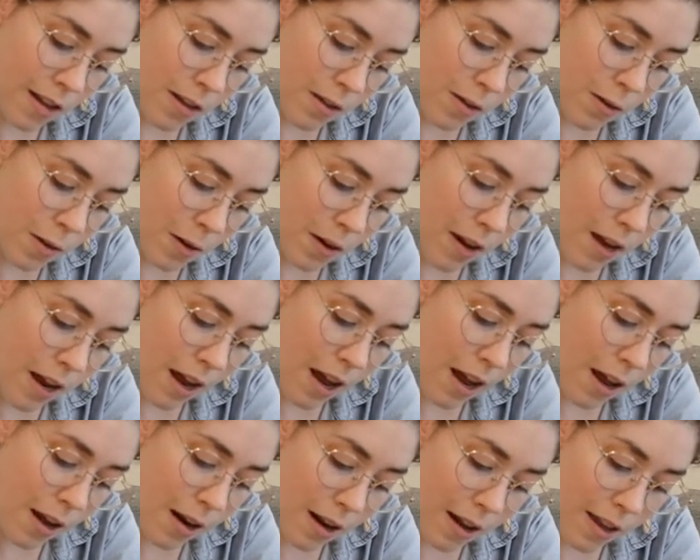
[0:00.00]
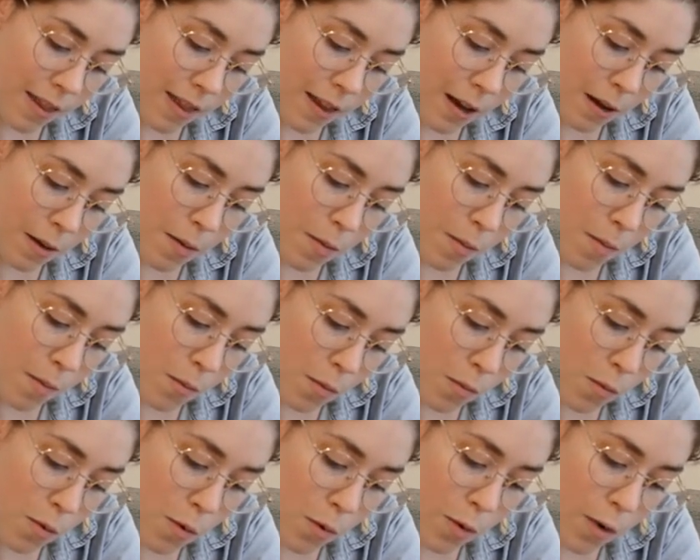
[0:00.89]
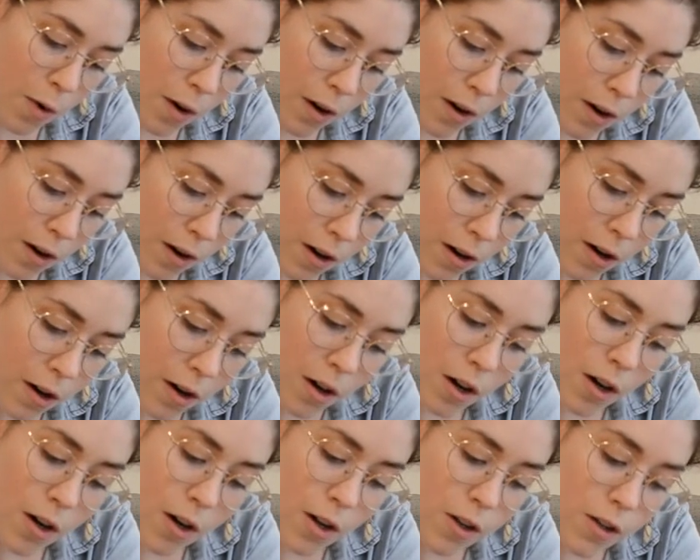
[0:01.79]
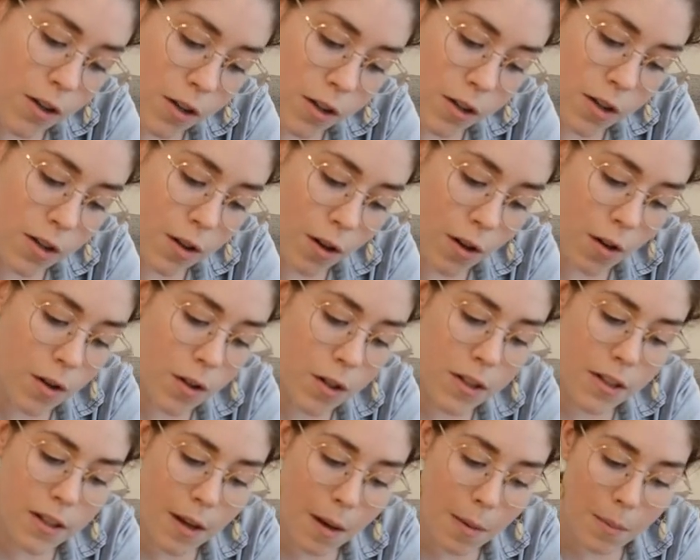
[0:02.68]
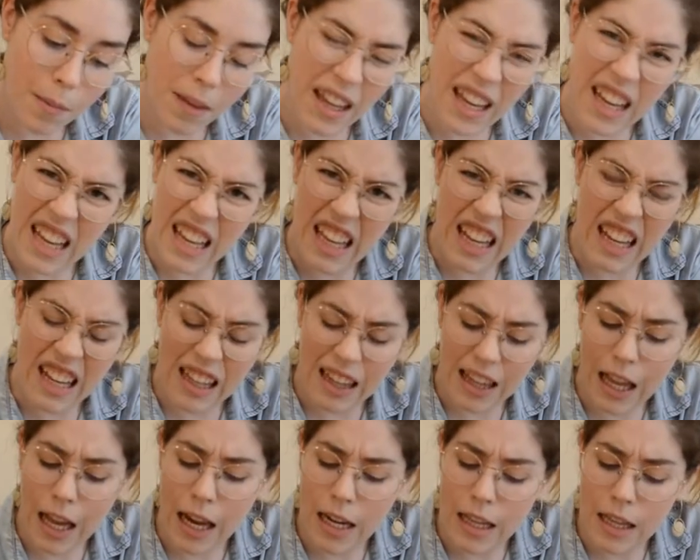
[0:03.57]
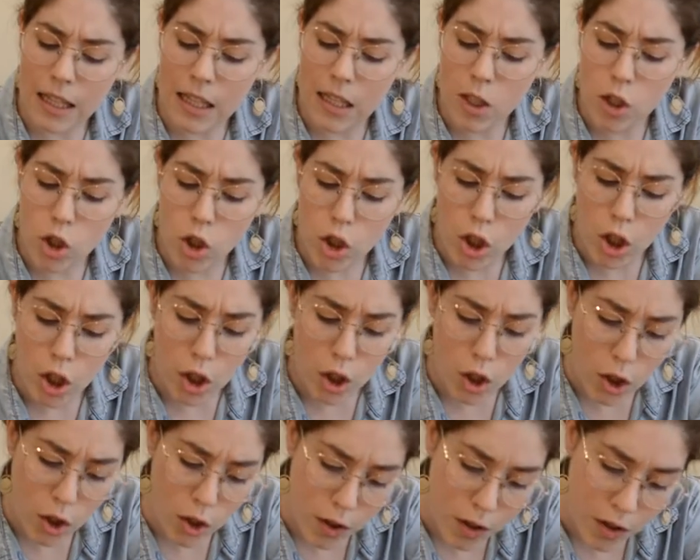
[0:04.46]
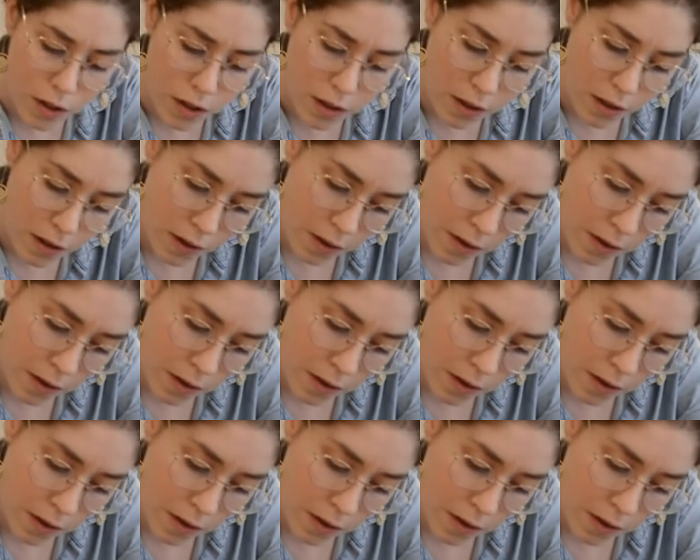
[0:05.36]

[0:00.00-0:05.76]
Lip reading: I'm gonna add, I think, more circles because I'm liking a lot of these circles.